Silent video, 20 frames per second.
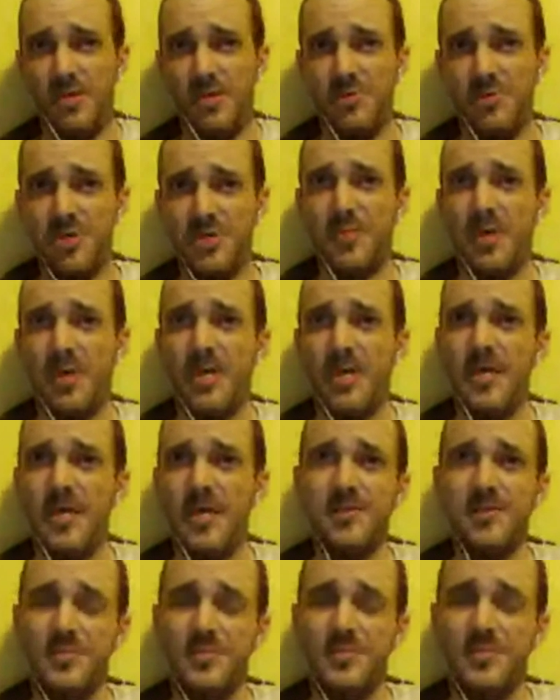up Lucian's
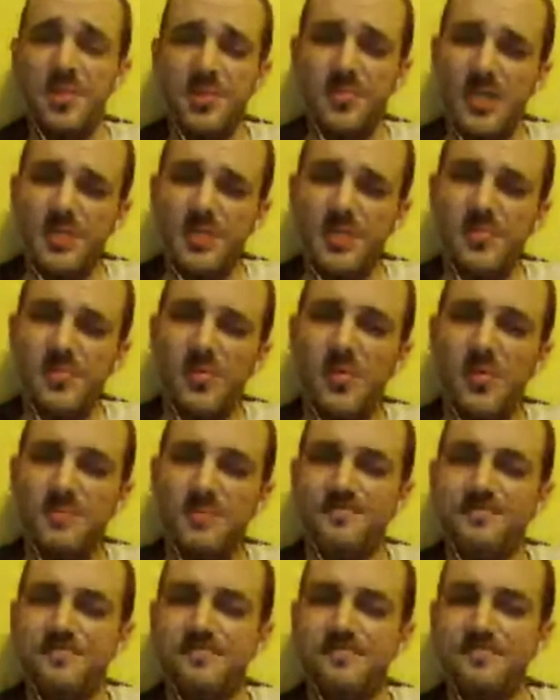plans as much as
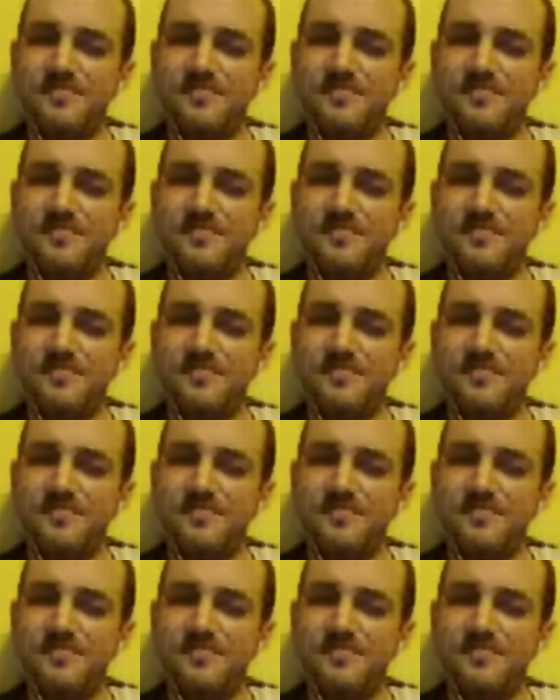possible.